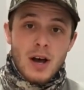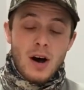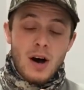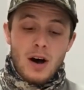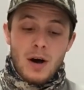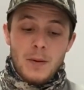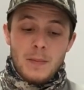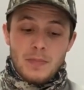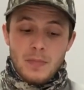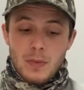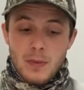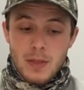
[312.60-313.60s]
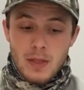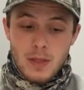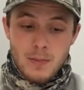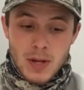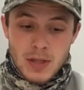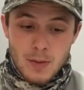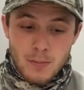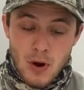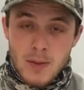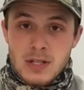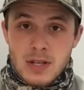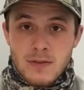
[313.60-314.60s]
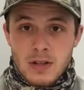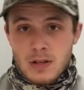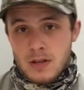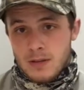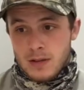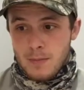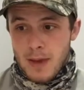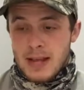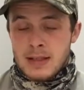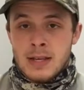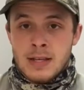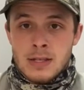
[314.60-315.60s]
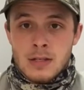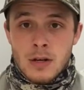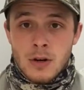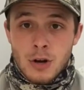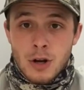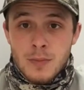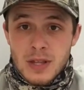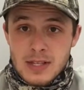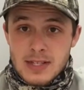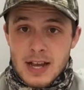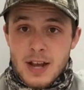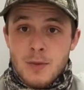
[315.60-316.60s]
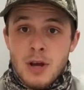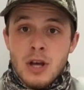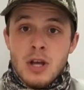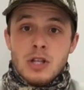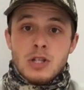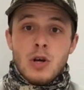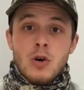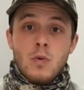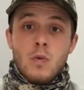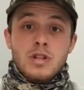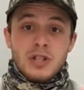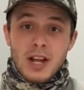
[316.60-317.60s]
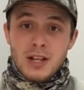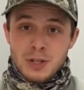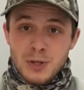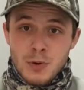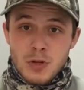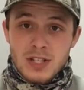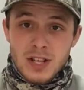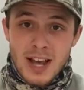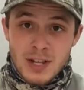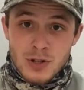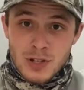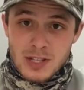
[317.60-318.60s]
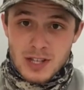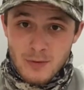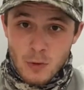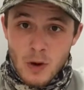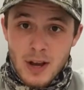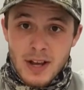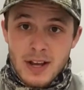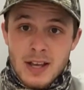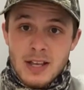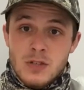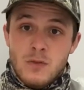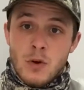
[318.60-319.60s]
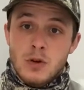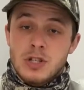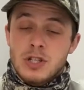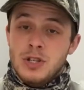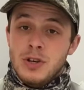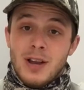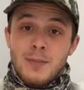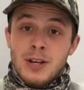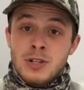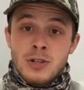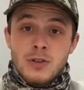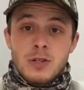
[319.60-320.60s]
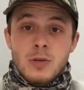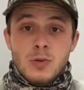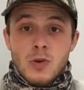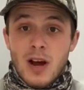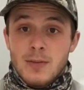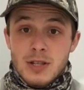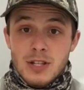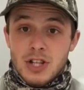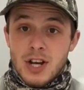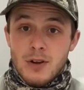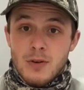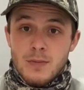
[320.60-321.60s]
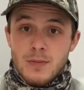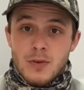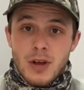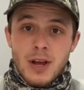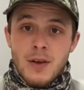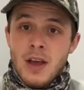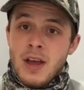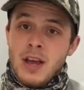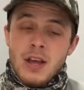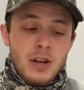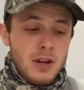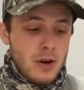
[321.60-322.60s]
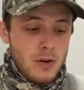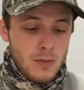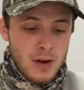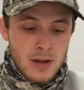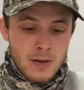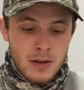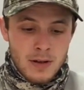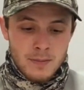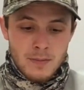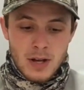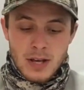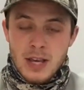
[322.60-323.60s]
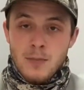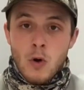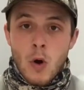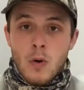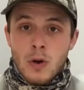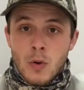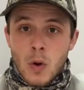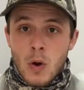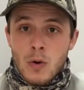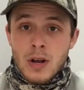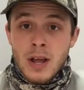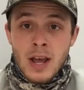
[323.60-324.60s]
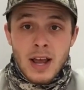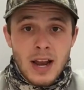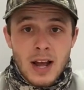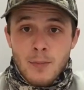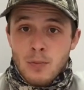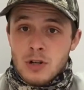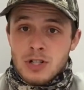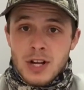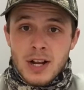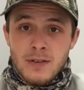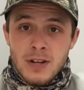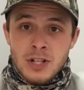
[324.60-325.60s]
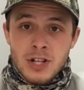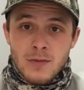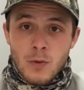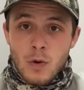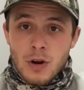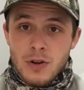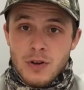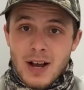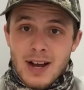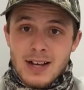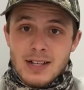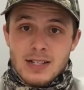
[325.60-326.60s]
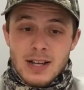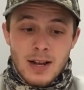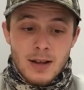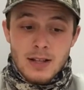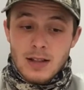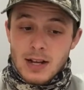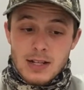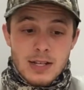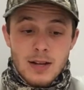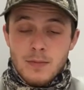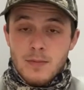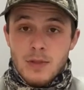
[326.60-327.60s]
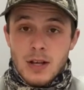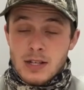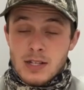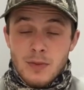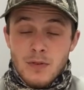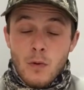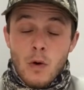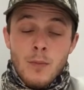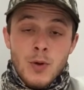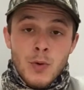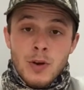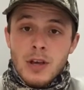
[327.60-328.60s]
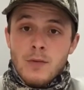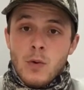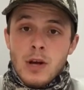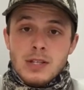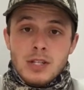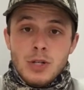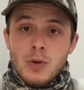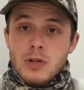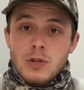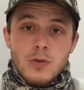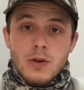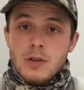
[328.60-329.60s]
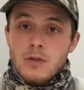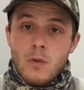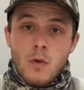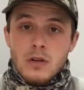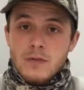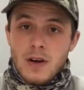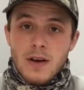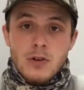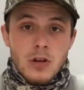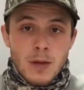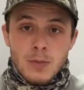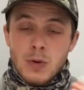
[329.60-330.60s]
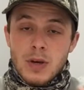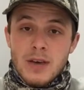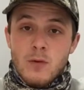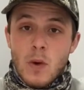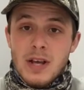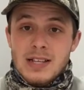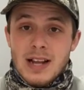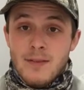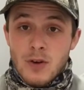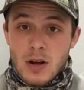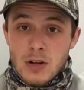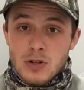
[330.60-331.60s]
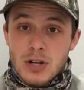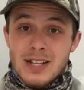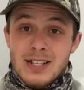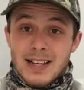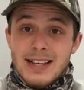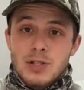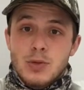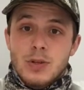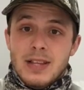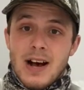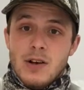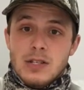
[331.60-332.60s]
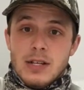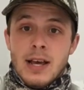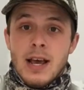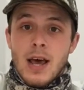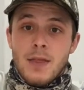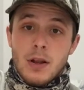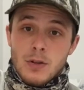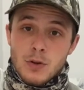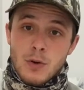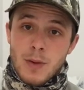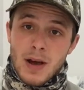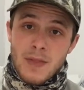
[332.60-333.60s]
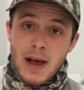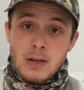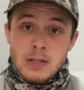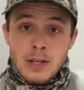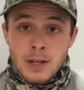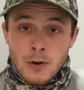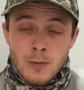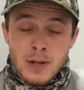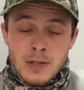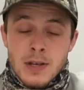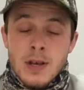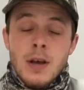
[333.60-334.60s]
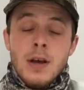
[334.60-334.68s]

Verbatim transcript: Um, but the premise of it, the, the main things are gonna be the same. So what you gotta do to enter this giveaway is first, you gotta make sure you're subscribed to the channel okay? You know, I, I keep growing and growing, and I appreciate each and every one of you guys. And I, like I said, I'm like I said before, I'm doing giveaways at 200, 300, 400, 500. I'm doing giveaways at every hundred until I get to a thousand, and then I'll do it by thousand increments.